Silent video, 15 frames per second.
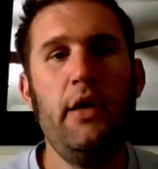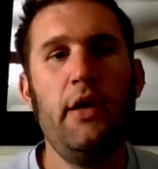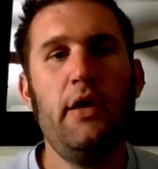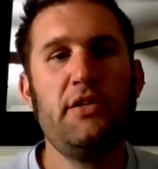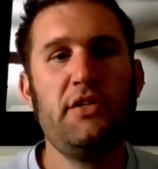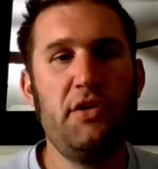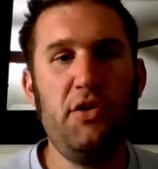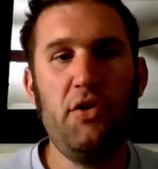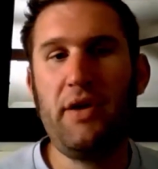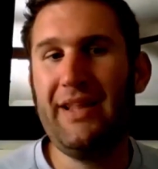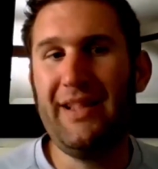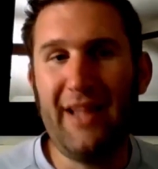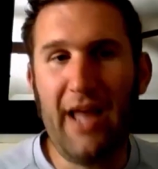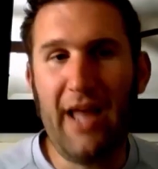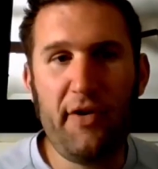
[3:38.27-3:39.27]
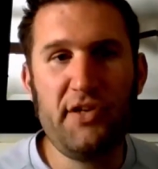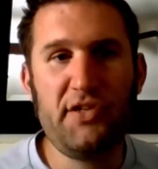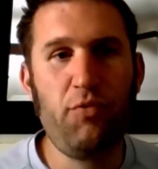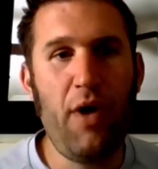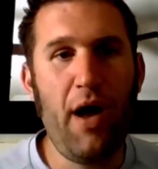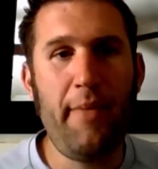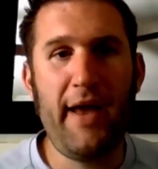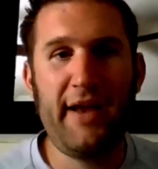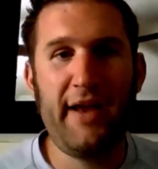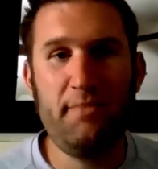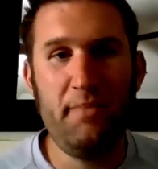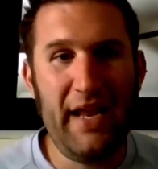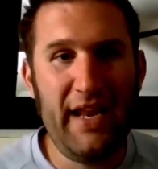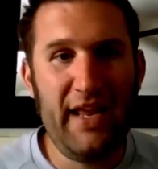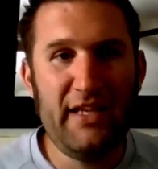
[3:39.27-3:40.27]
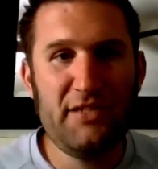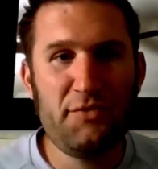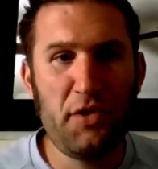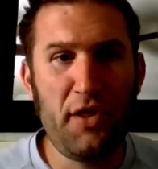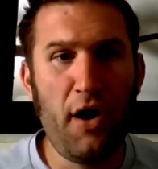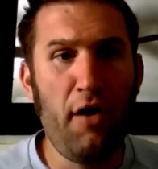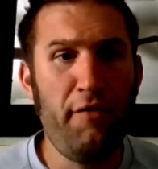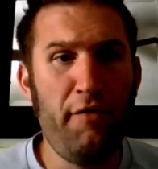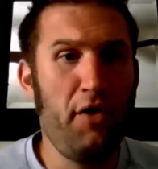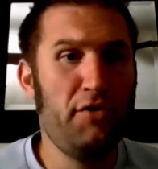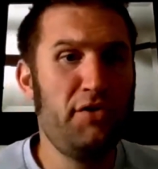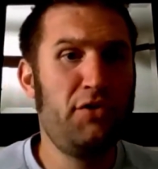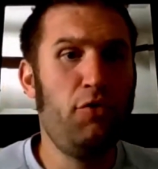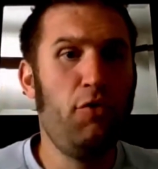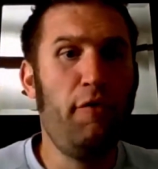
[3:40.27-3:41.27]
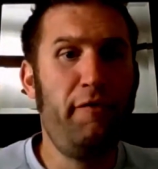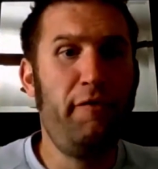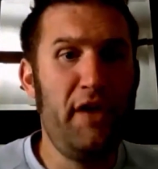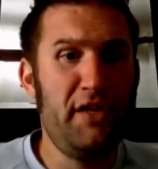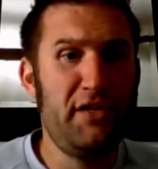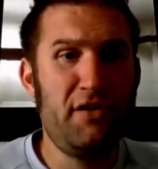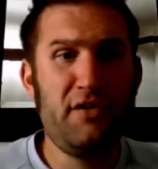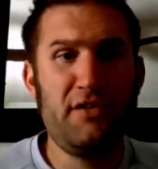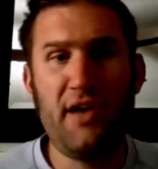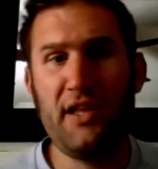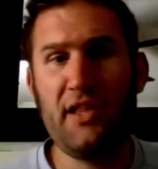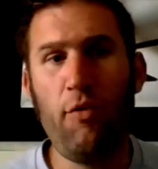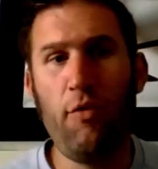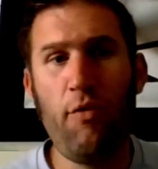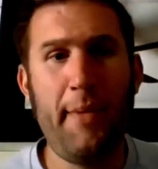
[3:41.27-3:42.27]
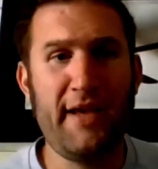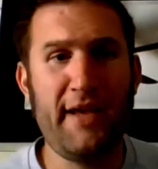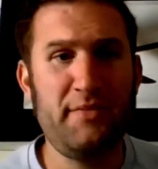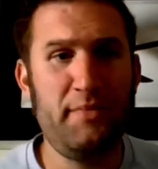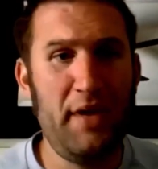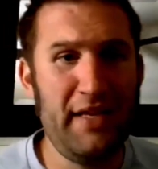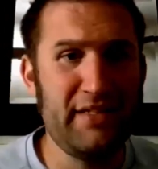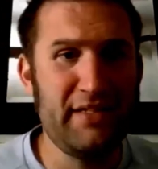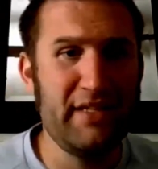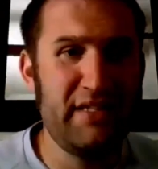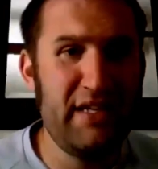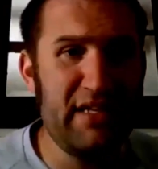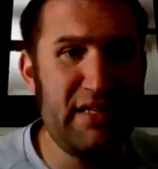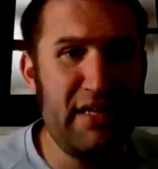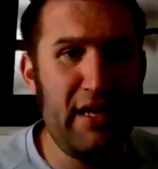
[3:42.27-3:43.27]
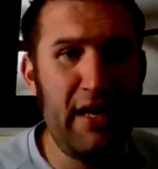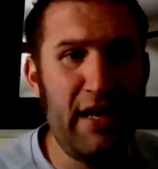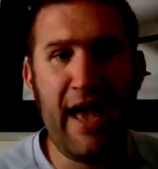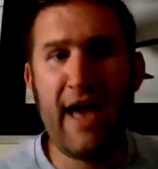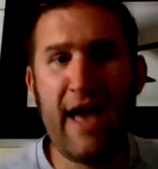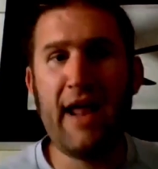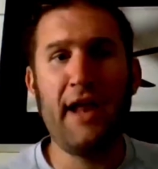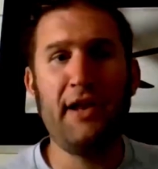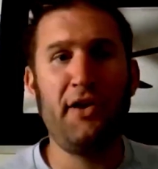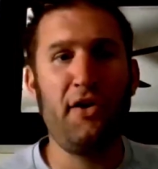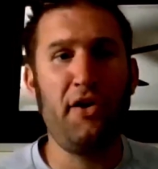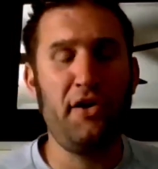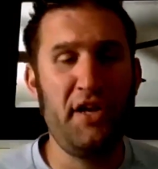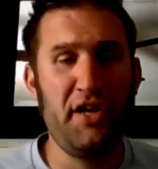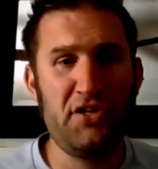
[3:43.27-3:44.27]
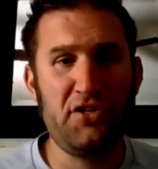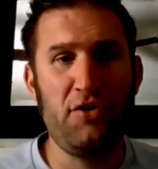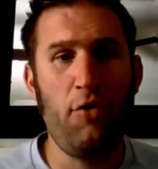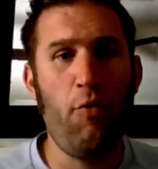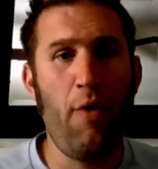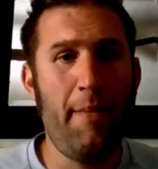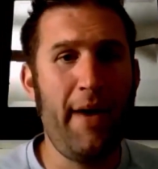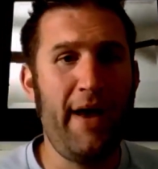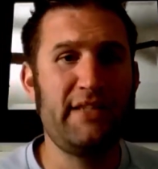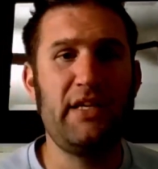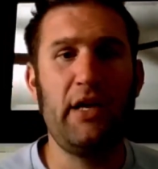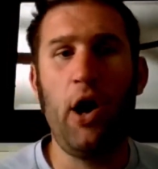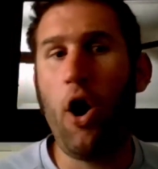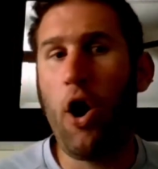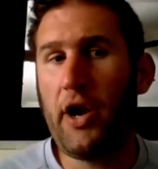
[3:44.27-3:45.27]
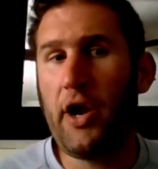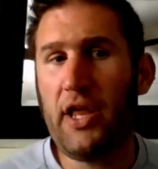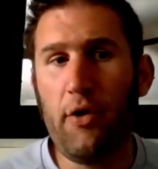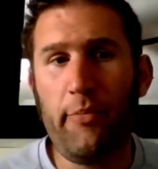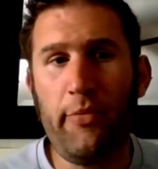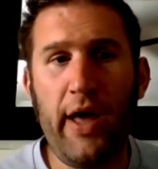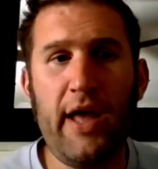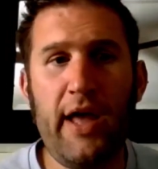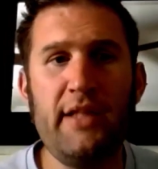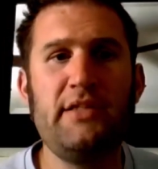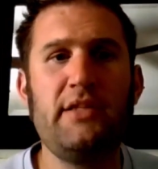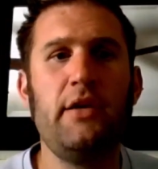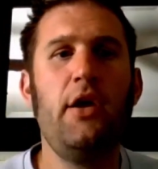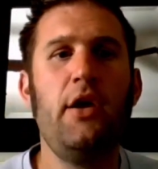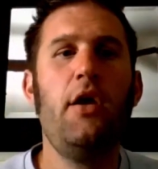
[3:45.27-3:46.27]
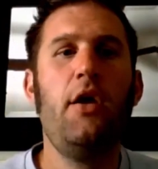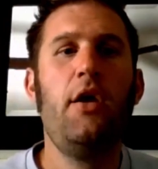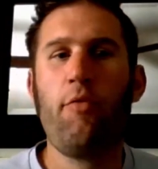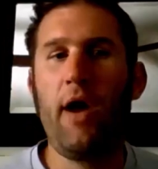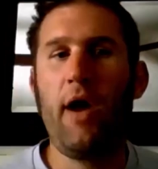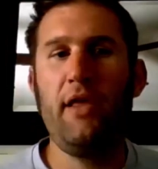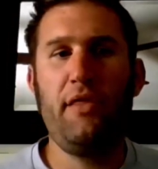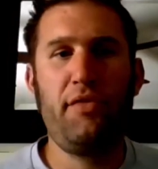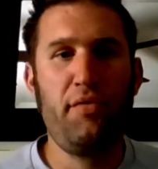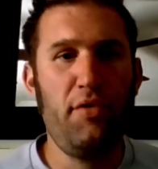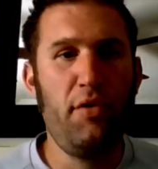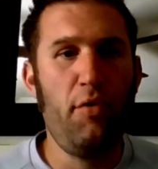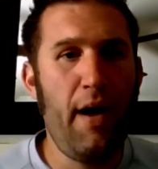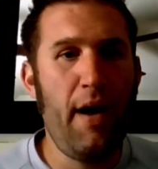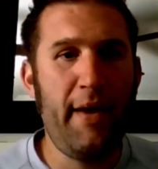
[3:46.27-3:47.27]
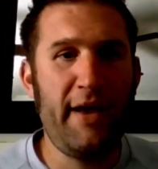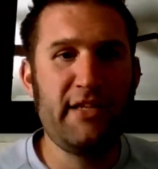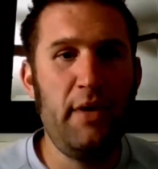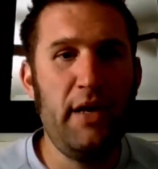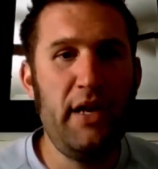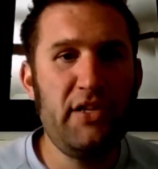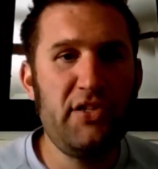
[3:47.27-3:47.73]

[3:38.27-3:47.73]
So you can leverage Webex meetings with all those cool features like the Webex Meetings Assistant, add on your additional Webex audio plans right through the Webex meeting